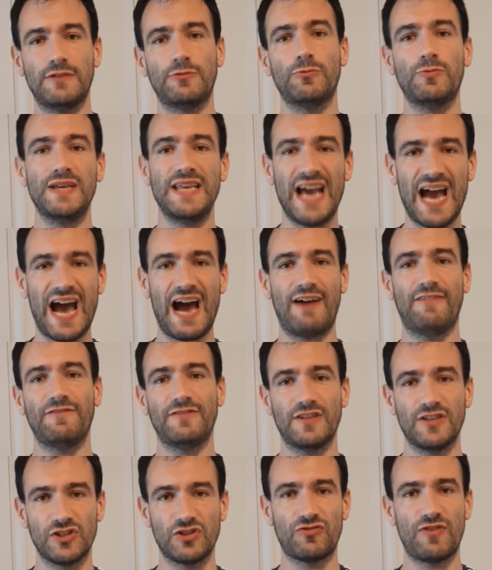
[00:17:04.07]
we have
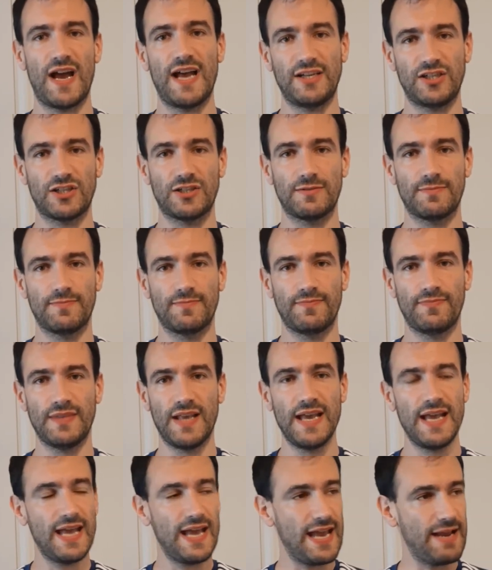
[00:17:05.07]
to stretch.
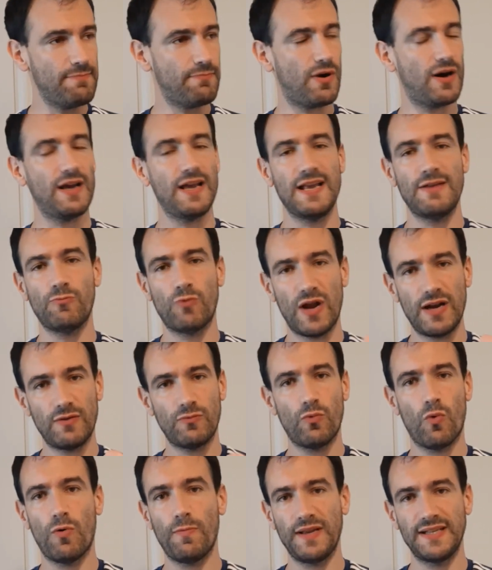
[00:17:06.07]
When
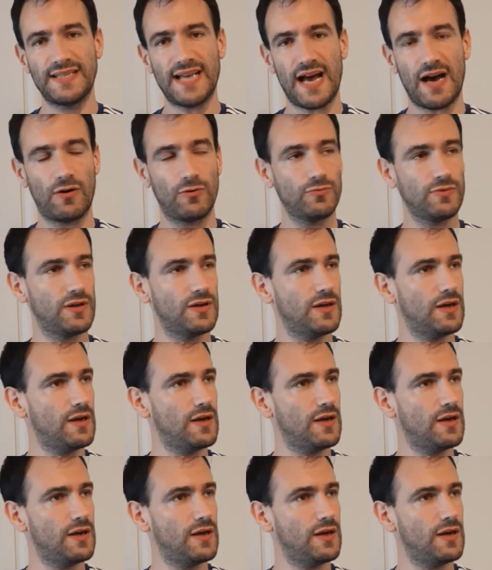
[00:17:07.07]
I'm warming down,